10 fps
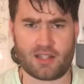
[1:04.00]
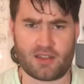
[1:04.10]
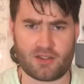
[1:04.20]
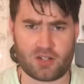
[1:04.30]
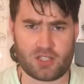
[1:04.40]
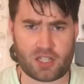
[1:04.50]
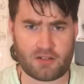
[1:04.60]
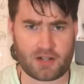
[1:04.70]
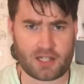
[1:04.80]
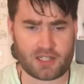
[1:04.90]
the third
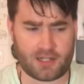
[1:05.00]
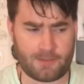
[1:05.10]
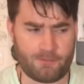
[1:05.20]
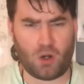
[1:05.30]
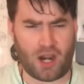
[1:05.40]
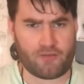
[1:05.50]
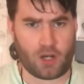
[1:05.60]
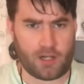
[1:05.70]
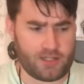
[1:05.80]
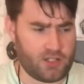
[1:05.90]
generation where I've
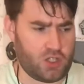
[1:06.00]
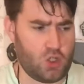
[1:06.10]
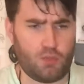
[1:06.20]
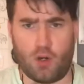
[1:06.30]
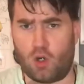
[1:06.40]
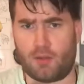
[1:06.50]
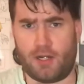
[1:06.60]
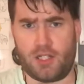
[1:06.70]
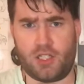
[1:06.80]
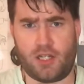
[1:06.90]
gone into a new
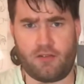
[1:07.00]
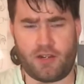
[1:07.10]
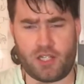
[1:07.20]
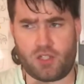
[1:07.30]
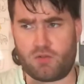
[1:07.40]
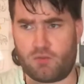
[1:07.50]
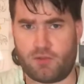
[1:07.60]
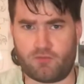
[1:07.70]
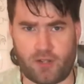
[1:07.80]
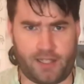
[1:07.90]
Pokemon generation
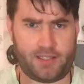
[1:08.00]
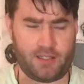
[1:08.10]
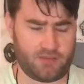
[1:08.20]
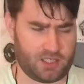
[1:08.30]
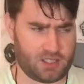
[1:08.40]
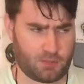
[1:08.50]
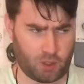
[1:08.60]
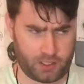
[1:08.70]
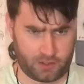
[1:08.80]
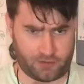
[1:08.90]
relatively
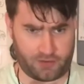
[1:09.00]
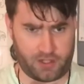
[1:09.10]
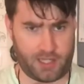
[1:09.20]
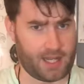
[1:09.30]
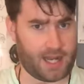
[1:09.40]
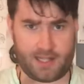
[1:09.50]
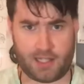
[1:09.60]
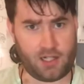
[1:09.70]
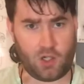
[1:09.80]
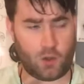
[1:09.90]
spoiler free, and I
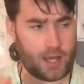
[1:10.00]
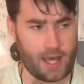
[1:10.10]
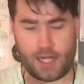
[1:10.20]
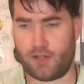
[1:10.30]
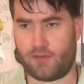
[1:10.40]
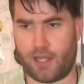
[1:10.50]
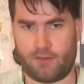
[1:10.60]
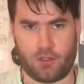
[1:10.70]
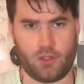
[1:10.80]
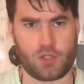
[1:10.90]
didn't know any of the
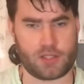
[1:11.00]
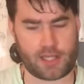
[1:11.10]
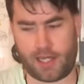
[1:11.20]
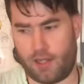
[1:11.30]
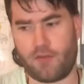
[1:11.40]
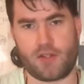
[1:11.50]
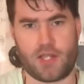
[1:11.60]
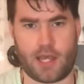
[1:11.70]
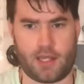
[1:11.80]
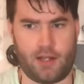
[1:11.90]
evolutions, any of the
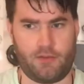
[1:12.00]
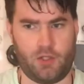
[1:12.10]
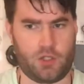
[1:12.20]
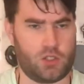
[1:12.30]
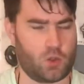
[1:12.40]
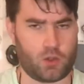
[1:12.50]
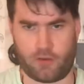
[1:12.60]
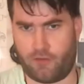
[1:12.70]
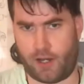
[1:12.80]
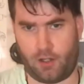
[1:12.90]
second evolutions or the
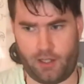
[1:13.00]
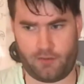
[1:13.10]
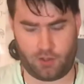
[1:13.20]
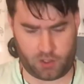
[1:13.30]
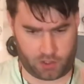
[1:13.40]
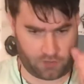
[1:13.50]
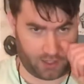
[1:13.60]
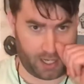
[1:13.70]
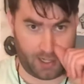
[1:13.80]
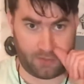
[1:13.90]
final evolutions for
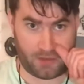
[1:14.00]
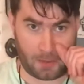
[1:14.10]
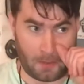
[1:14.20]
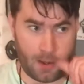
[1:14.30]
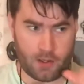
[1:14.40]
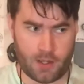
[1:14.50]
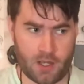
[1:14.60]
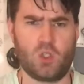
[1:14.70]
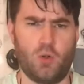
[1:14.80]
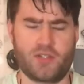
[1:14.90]
any of them.
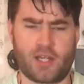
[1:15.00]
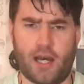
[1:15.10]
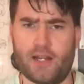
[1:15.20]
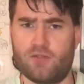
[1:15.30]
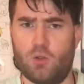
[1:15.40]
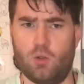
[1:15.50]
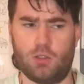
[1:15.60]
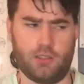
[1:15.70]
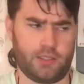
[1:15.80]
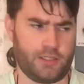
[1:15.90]
So it was kind of
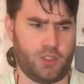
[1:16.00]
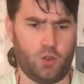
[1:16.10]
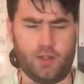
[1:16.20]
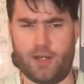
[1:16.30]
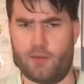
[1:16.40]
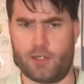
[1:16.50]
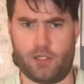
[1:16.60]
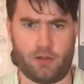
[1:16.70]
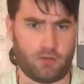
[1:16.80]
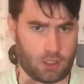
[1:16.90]
cool learning who they were going
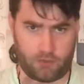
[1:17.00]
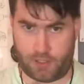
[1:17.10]
to evolve